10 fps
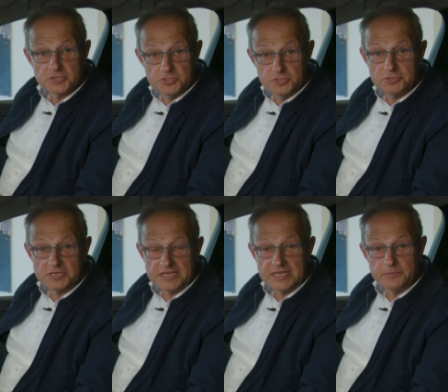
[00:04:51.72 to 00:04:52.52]
you
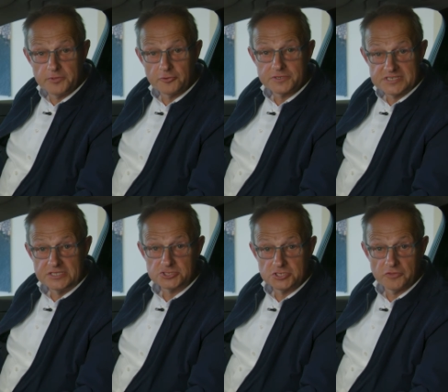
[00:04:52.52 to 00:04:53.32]
can keep your
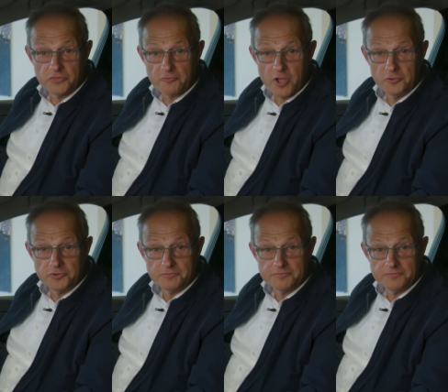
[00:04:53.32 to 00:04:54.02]
attention on the road.